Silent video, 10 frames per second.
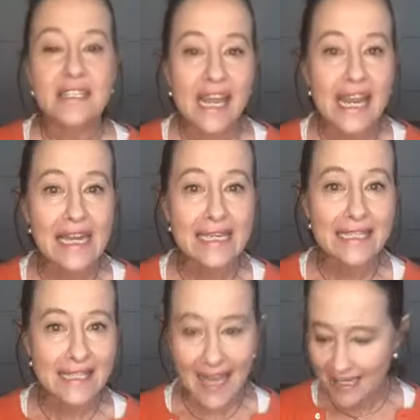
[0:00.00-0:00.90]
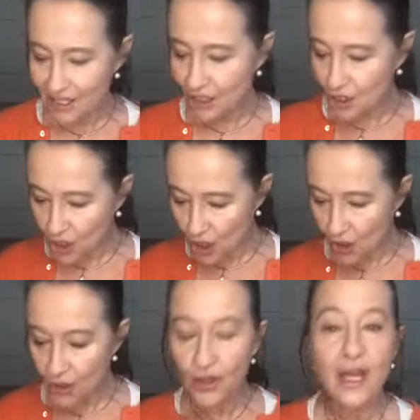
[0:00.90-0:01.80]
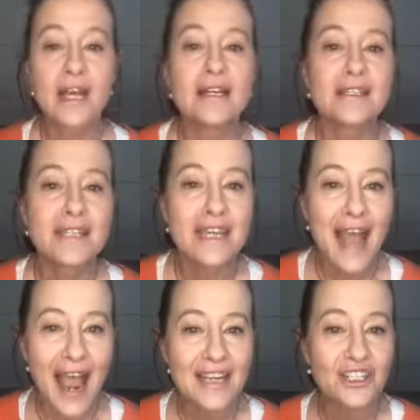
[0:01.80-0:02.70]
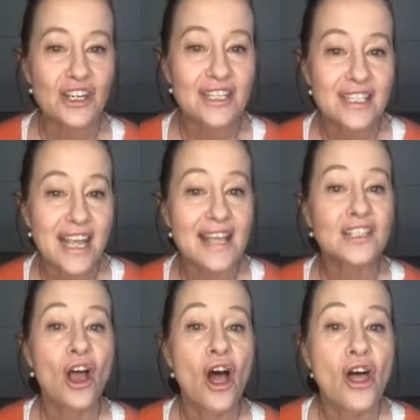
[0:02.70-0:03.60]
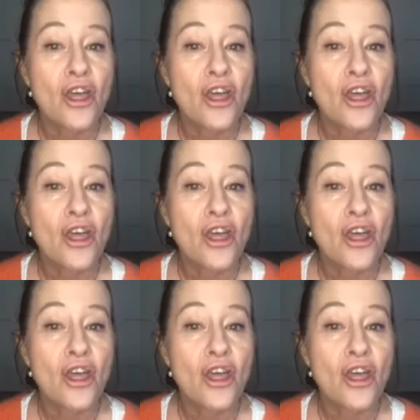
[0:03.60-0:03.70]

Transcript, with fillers: T says, t. TH says, th.